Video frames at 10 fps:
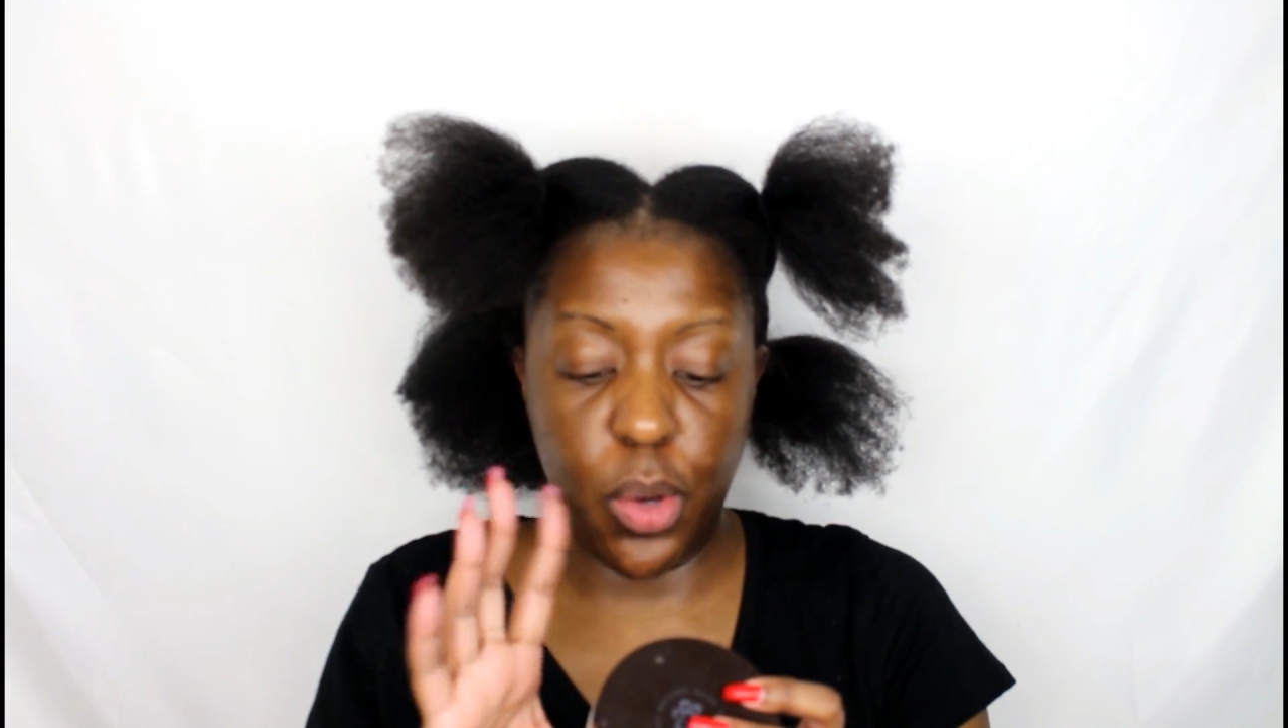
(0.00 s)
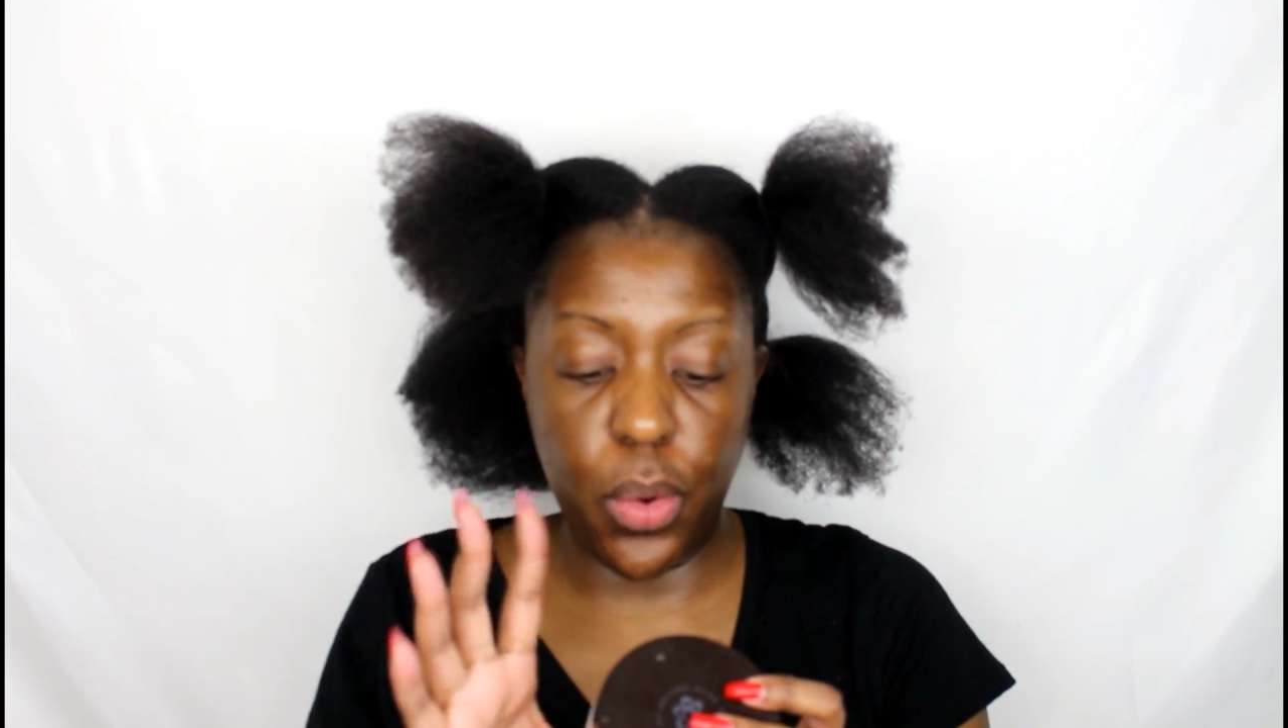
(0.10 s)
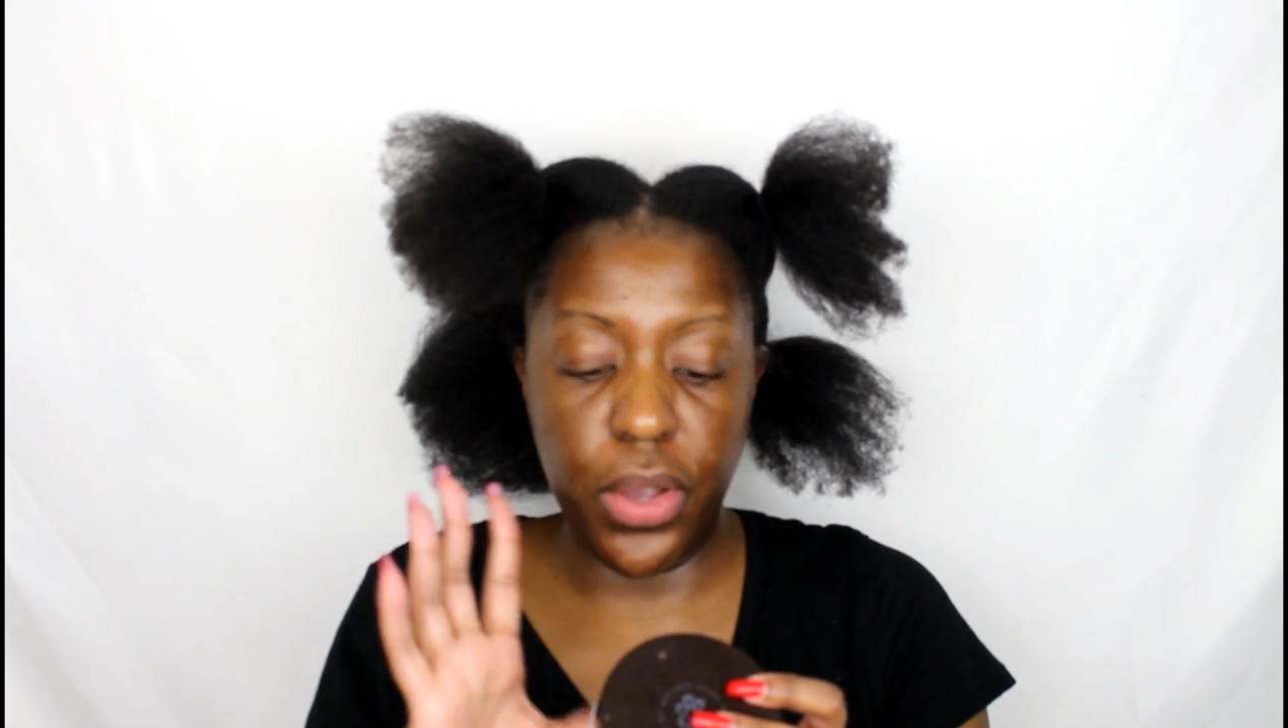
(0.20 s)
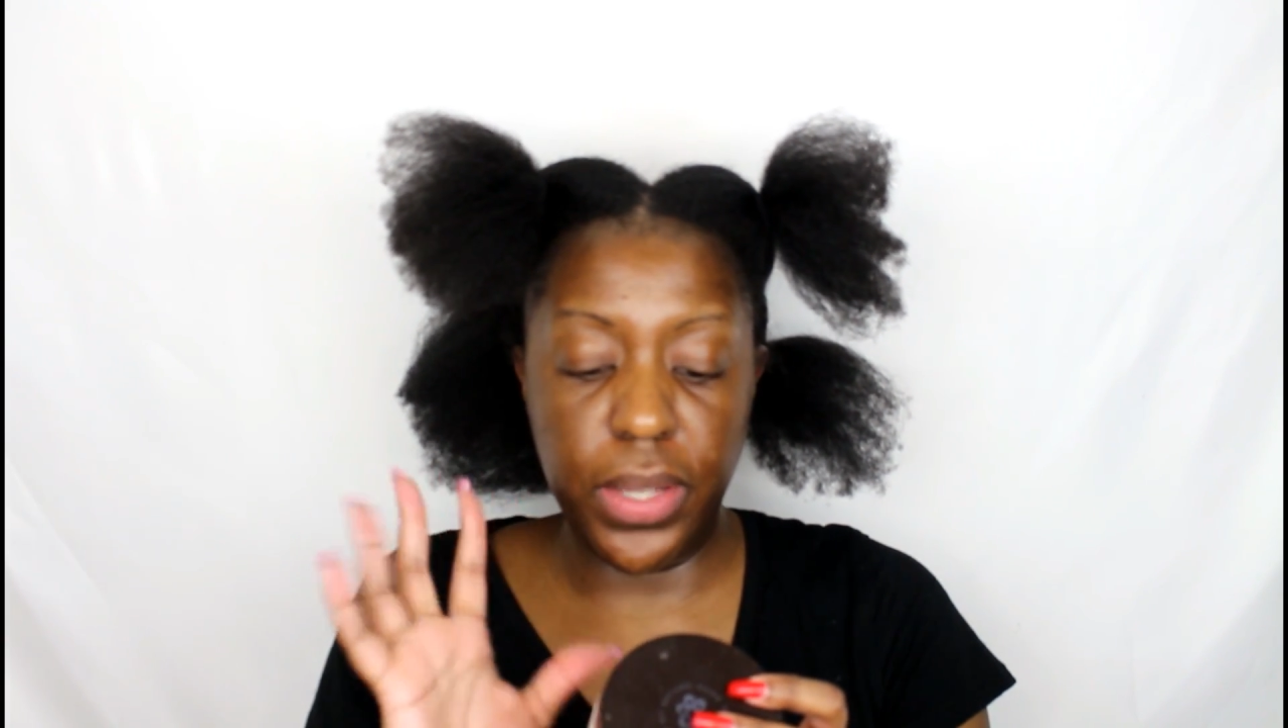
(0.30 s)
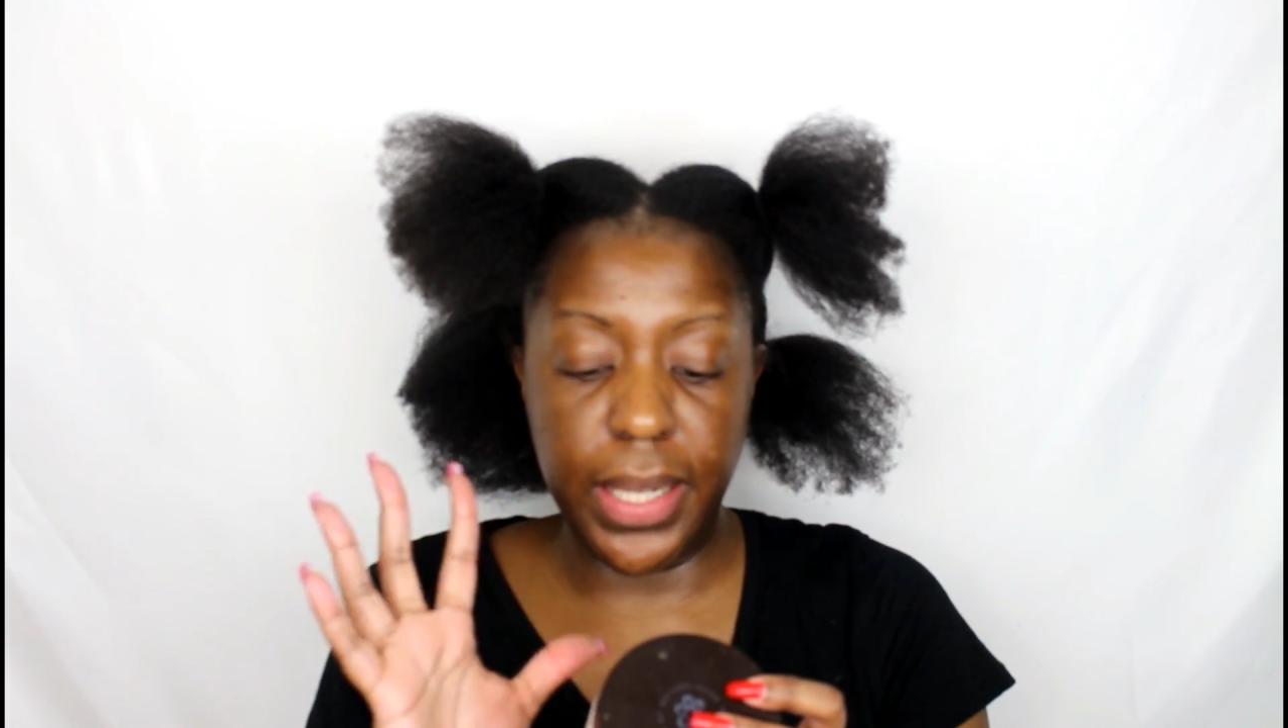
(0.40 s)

Coil